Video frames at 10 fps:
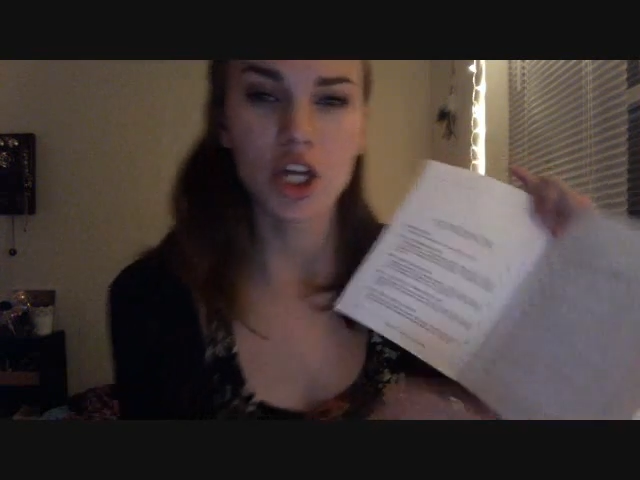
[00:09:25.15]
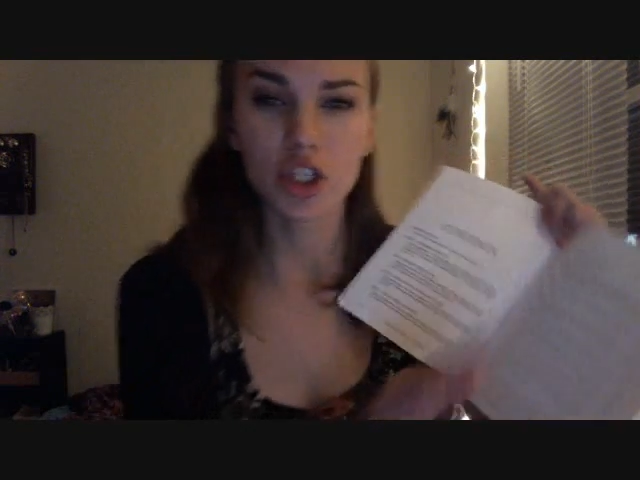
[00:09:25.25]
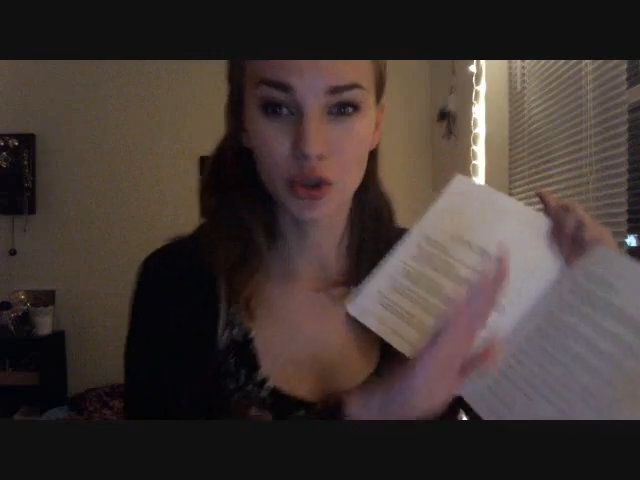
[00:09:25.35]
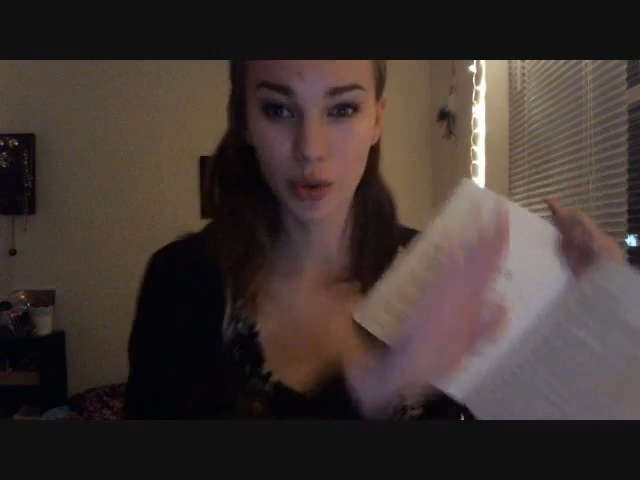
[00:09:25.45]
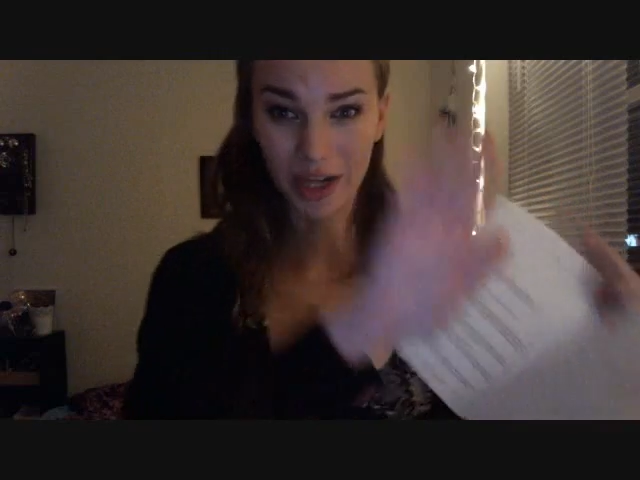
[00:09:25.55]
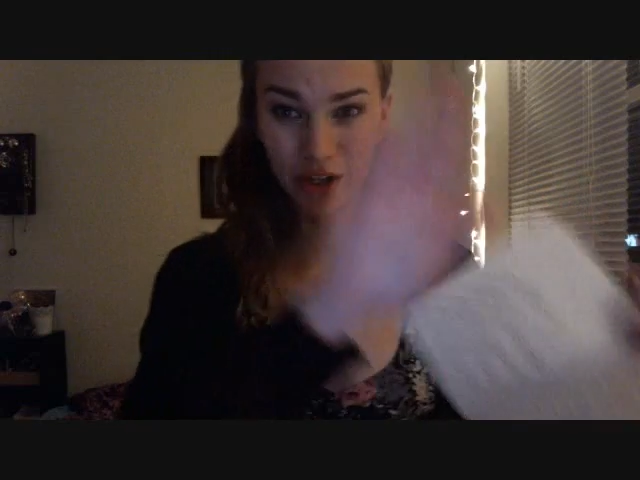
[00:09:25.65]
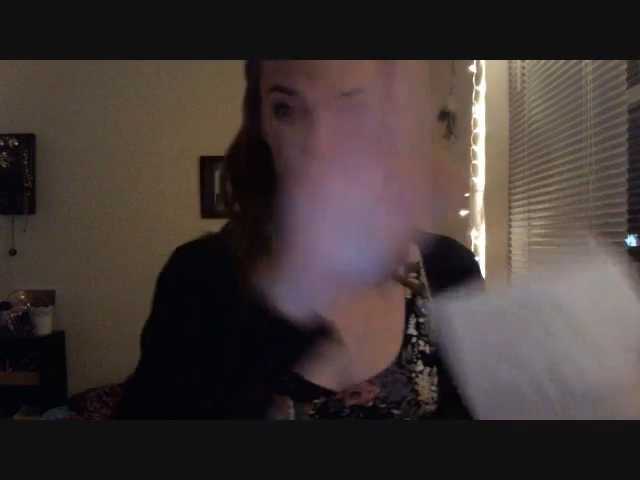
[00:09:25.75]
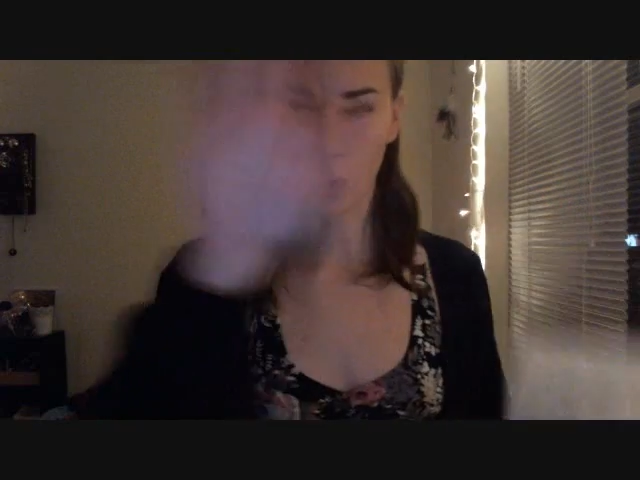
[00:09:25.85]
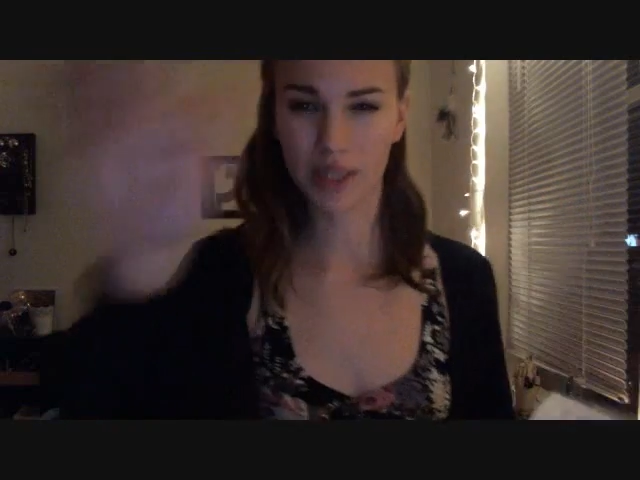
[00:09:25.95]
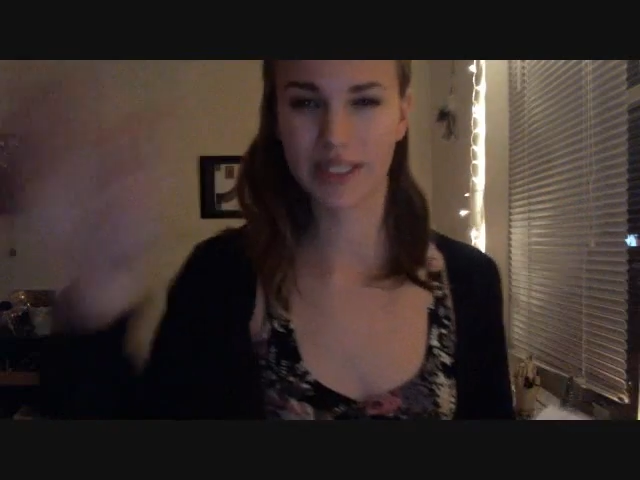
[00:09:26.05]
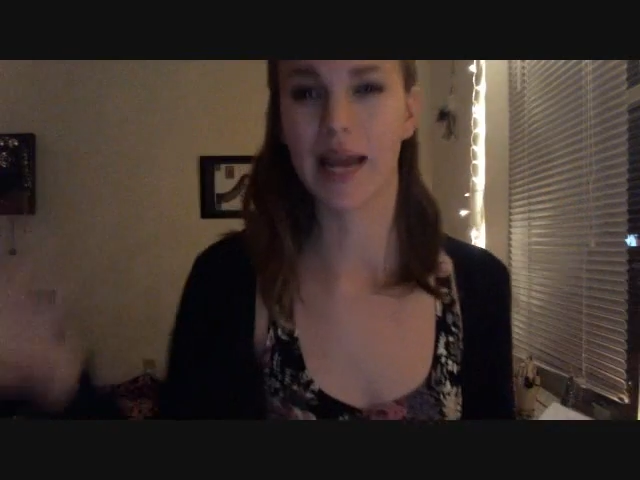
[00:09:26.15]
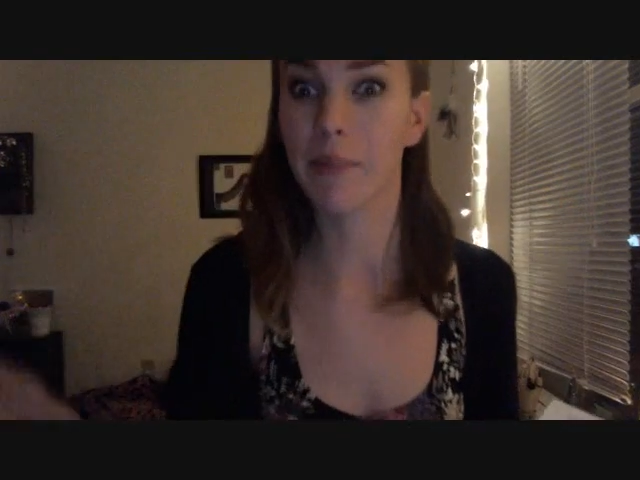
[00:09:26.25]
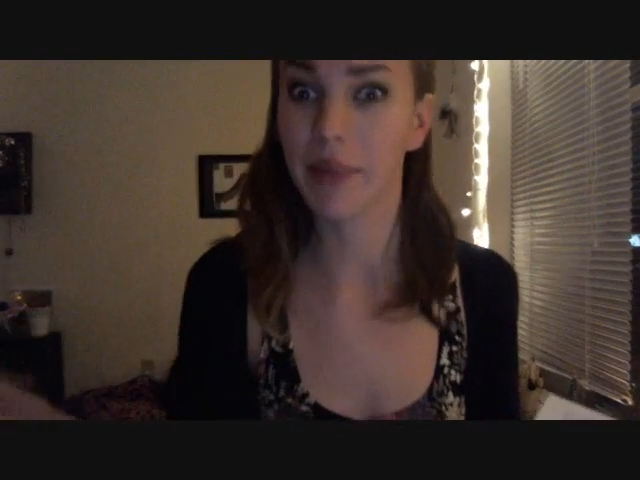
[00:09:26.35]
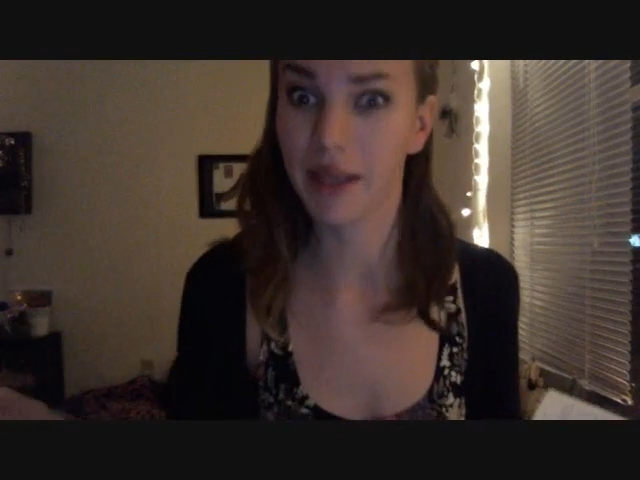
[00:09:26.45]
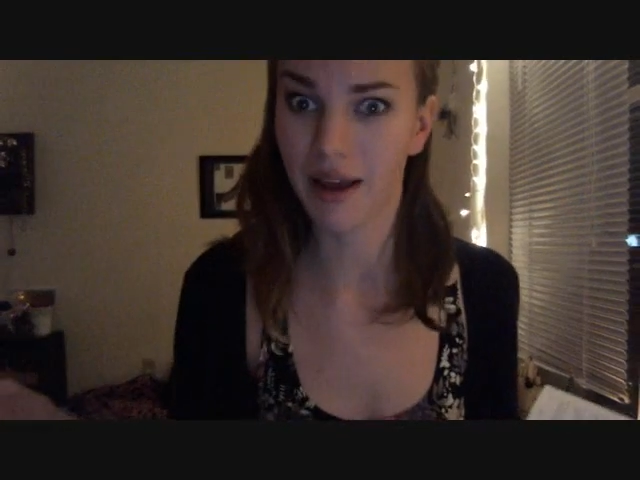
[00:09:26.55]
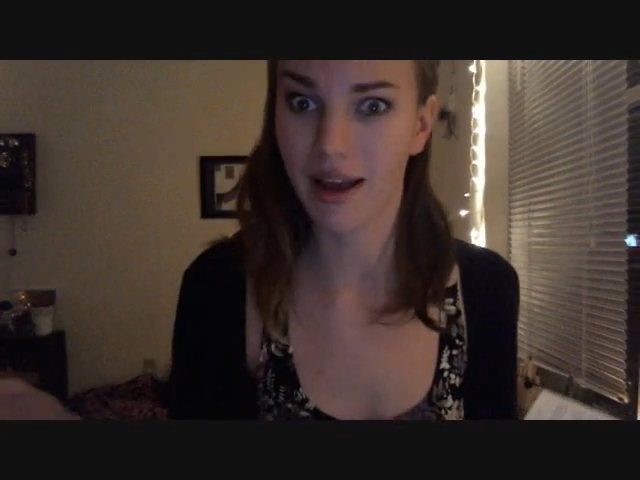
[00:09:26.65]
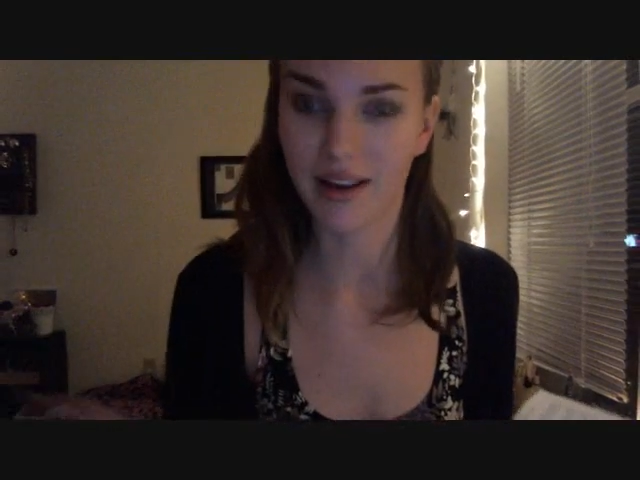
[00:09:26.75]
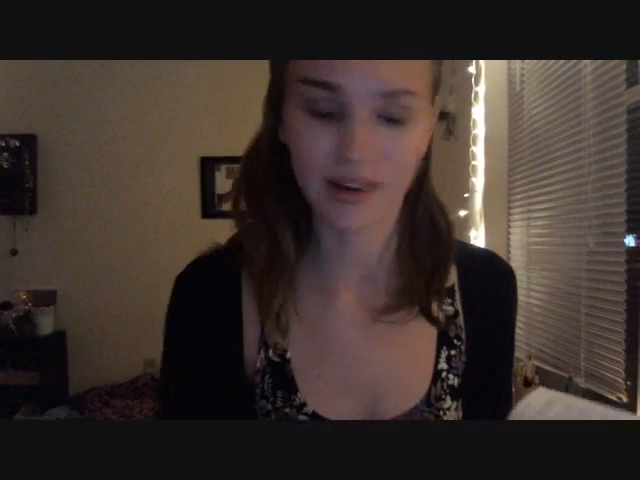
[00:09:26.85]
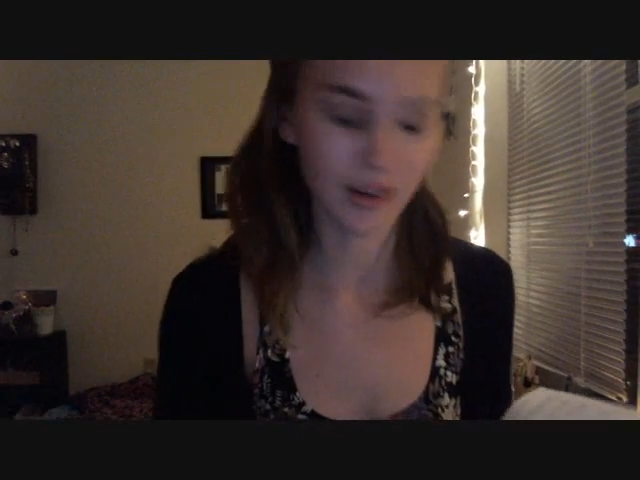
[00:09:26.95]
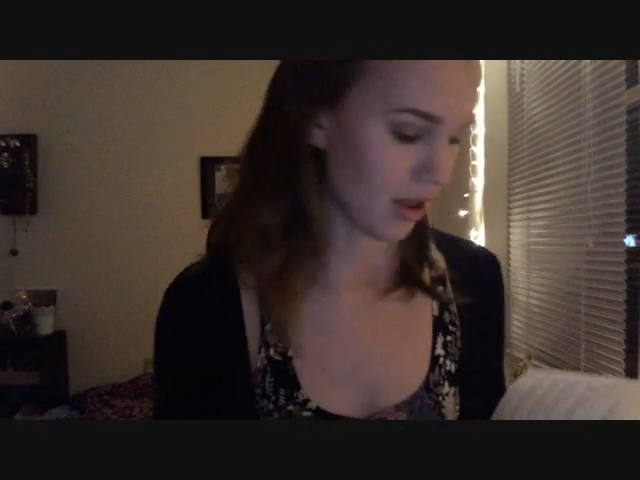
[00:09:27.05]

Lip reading: To intercourse and beyond.